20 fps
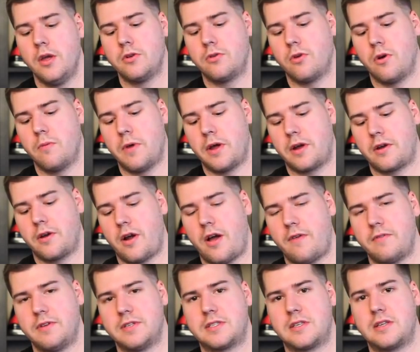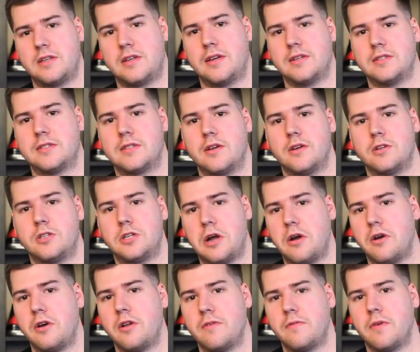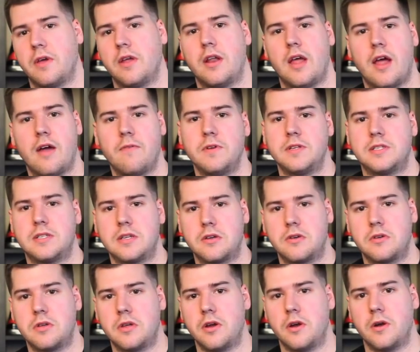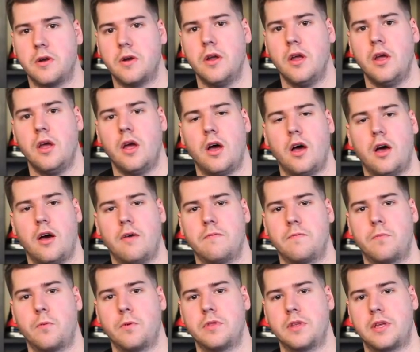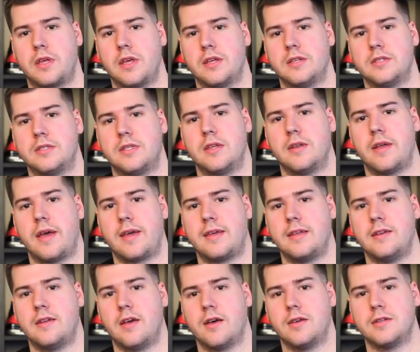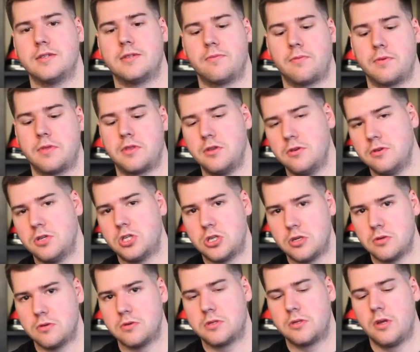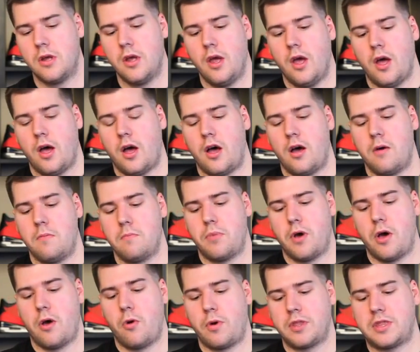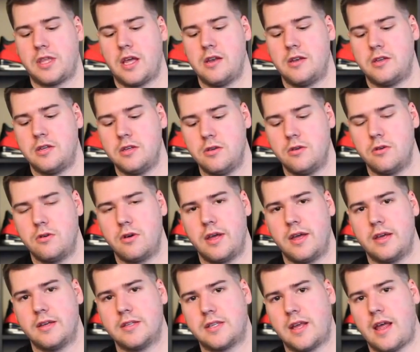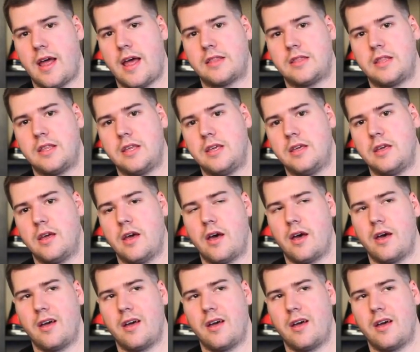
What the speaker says: Doernbecher obviously does their charity event every single year for the kids that Nike does with new shoes. But what they do is at the